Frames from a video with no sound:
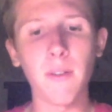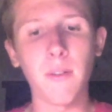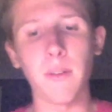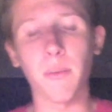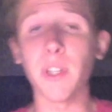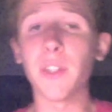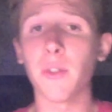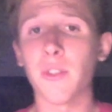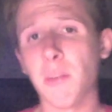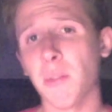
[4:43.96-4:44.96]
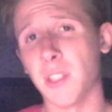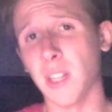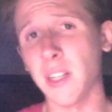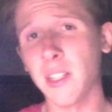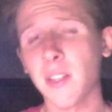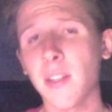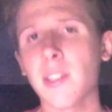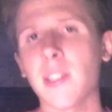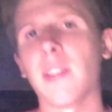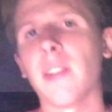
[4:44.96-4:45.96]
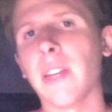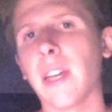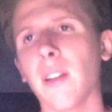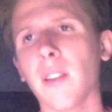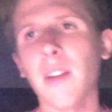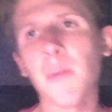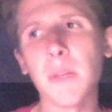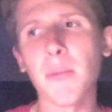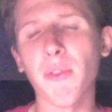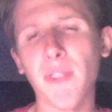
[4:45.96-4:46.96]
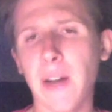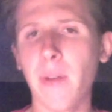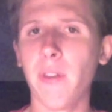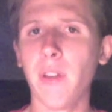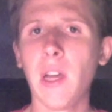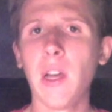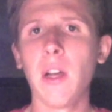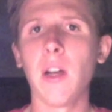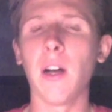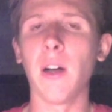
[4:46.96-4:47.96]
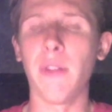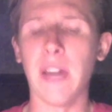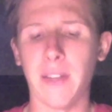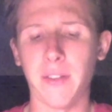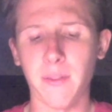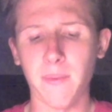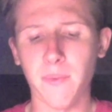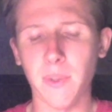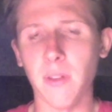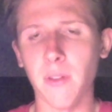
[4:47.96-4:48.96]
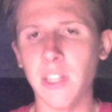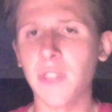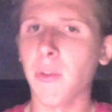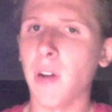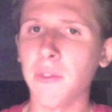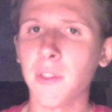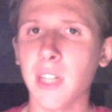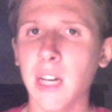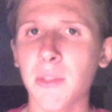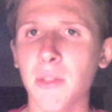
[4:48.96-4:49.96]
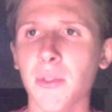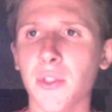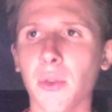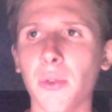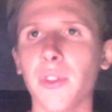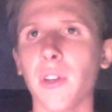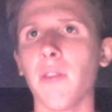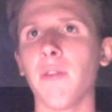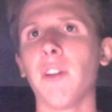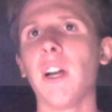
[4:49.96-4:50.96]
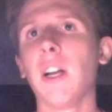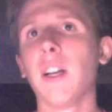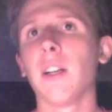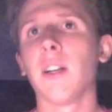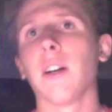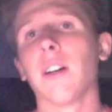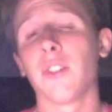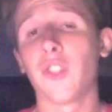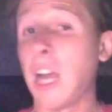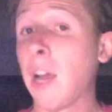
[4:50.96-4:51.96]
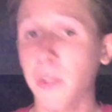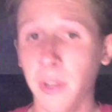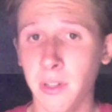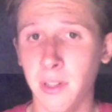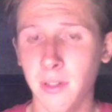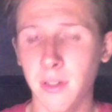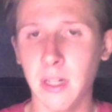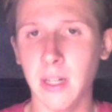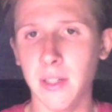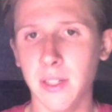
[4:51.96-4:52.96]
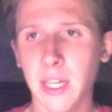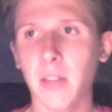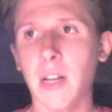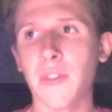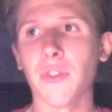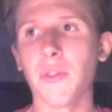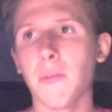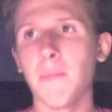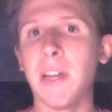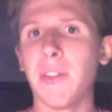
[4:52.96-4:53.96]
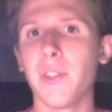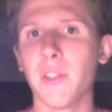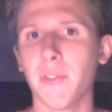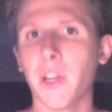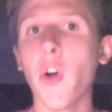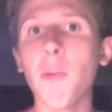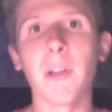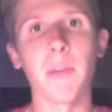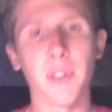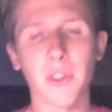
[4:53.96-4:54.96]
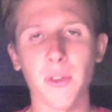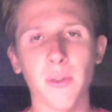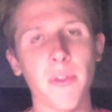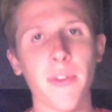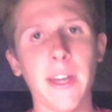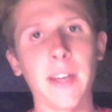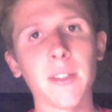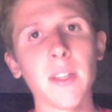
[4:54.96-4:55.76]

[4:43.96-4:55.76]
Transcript: research that was done into this, and that a lot of people found that these were oftentimes the result of childhood psychological methods of coping with certain things.